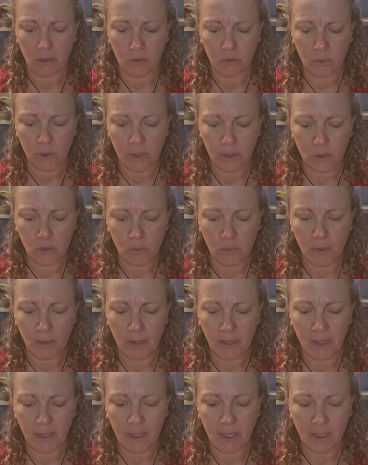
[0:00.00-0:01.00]
Try to
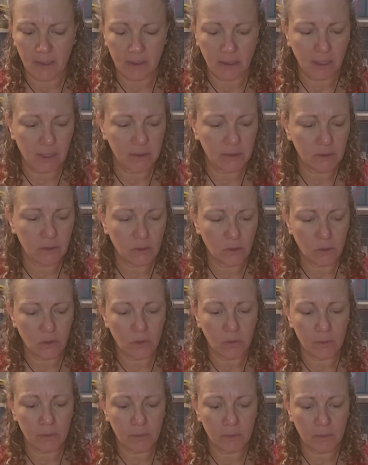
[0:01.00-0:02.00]
buy a
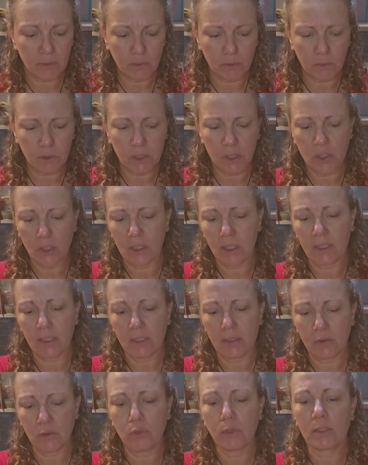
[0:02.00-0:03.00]
condom which
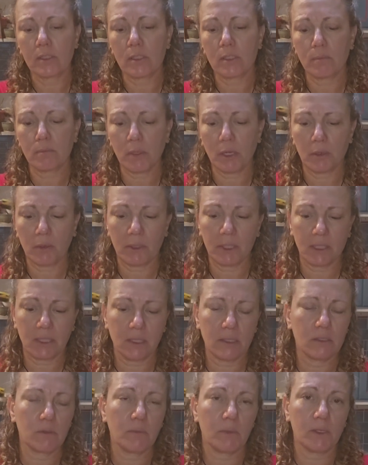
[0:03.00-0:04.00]
is transparent
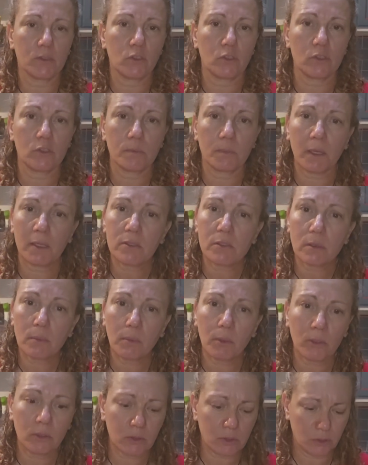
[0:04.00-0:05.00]
as much as
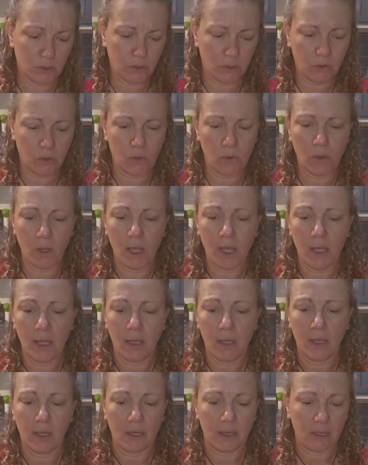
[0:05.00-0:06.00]
possible, so
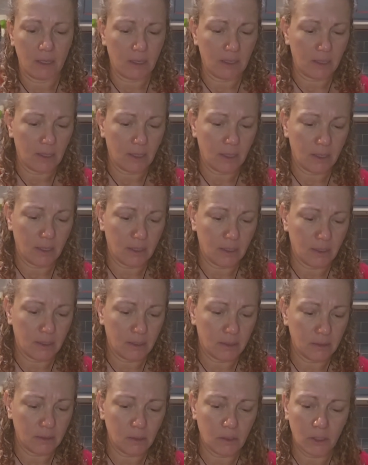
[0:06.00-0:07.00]

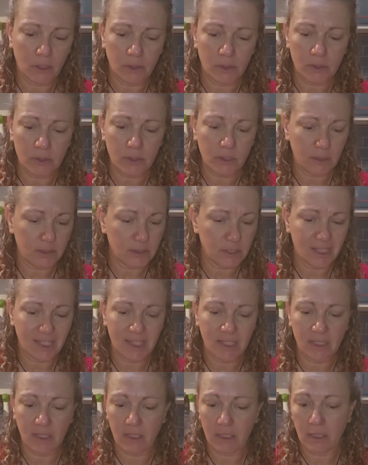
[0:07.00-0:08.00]
the girls can
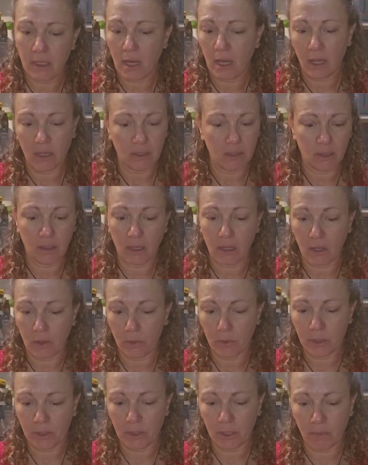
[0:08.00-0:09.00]
see how
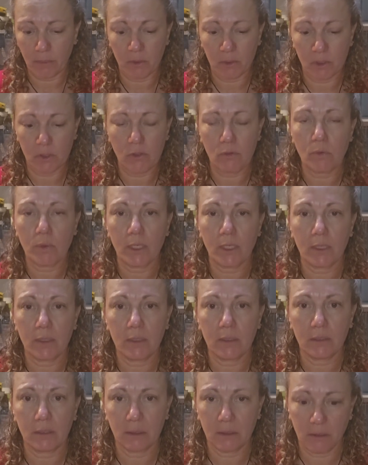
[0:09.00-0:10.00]
we
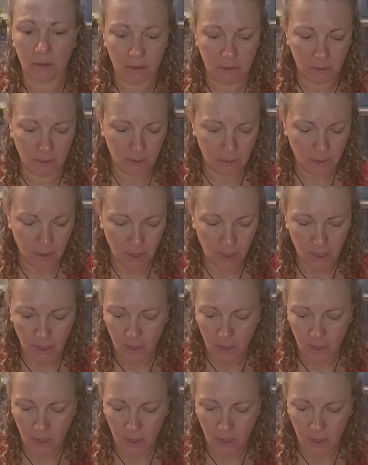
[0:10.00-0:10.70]
demonstrate the